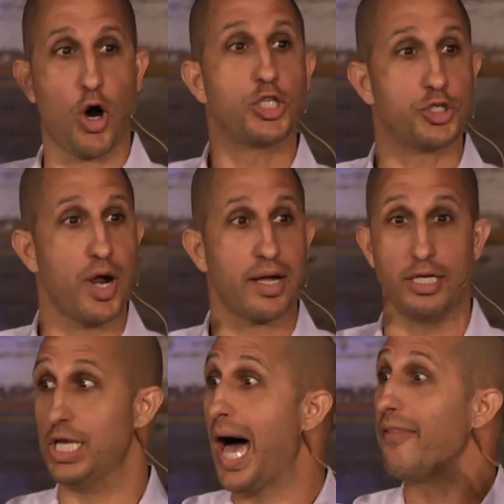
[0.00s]
Star
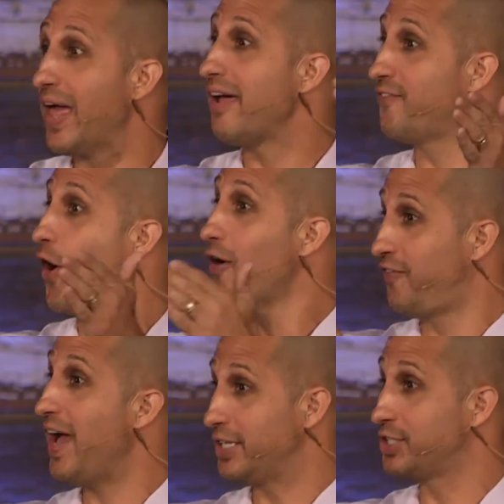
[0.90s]
Trek, not
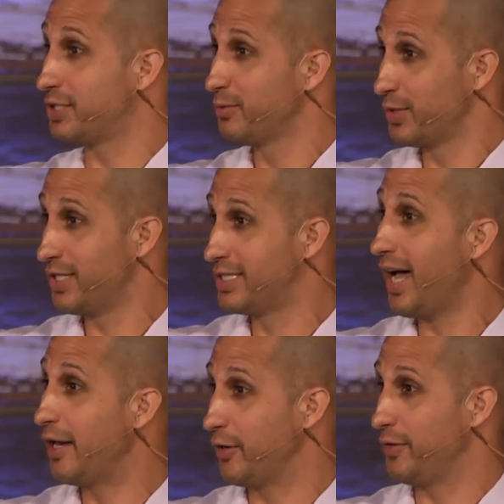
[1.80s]
that far-fetched,
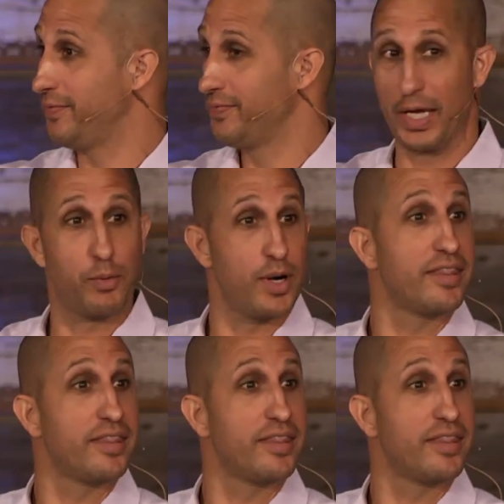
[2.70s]
was the title.